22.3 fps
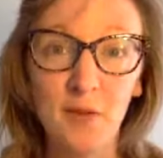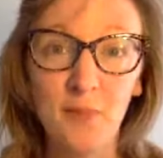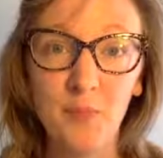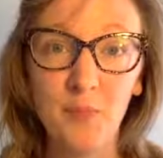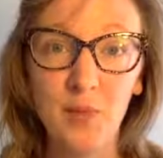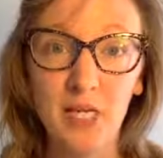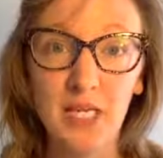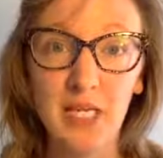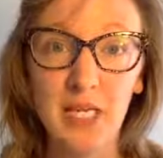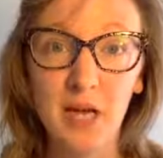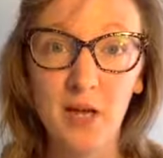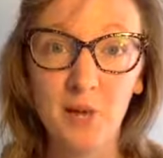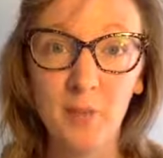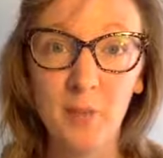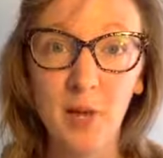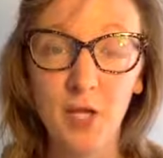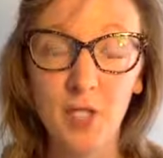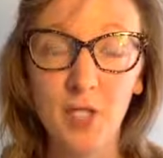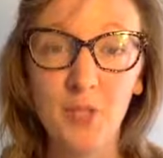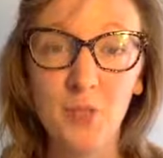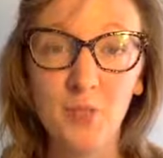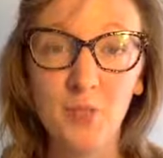I've pretty
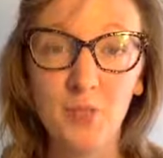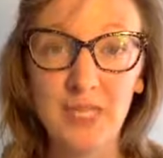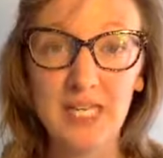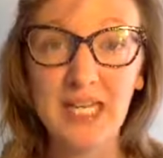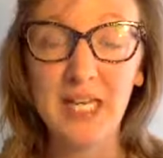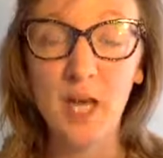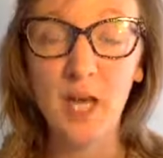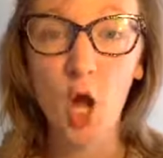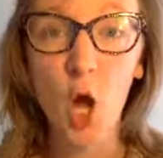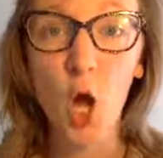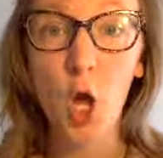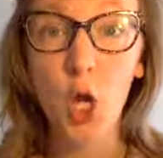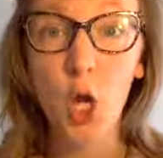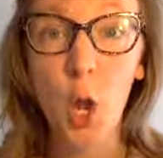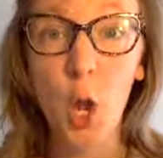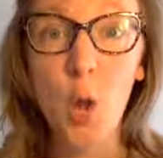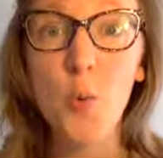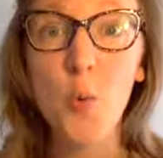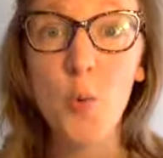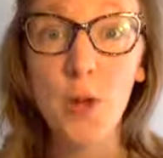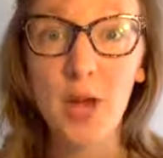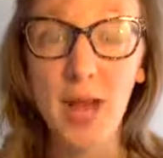much been
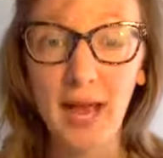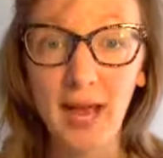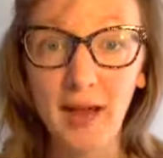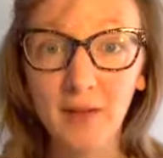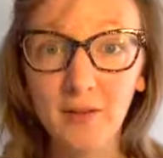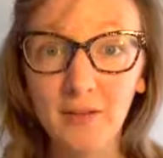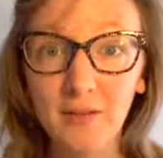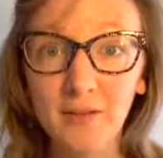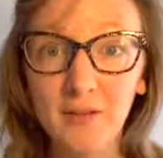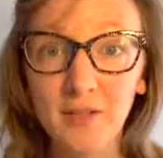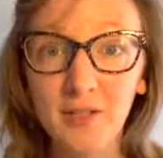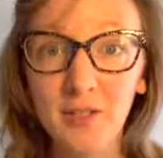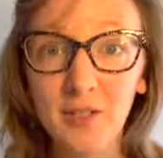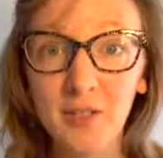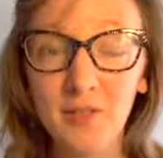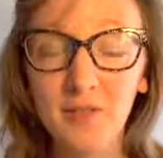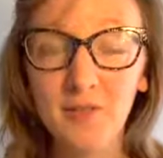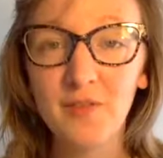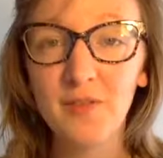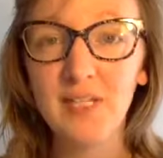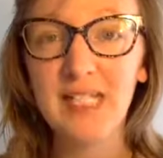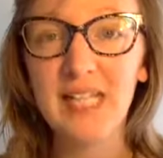alone now
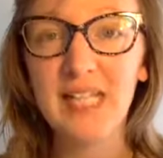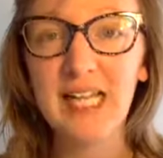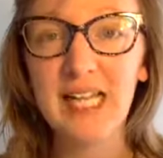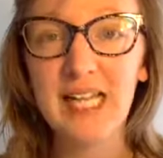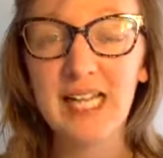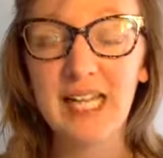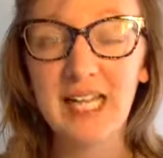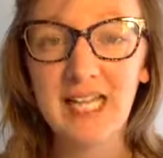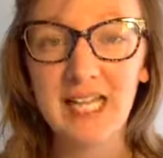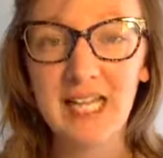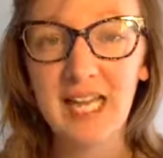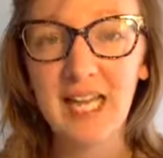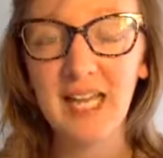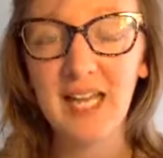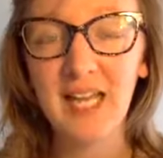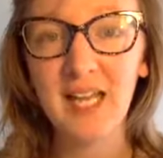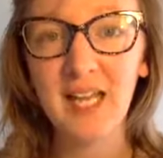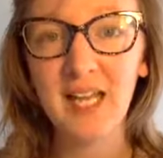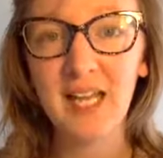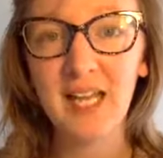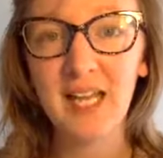for nearly a year.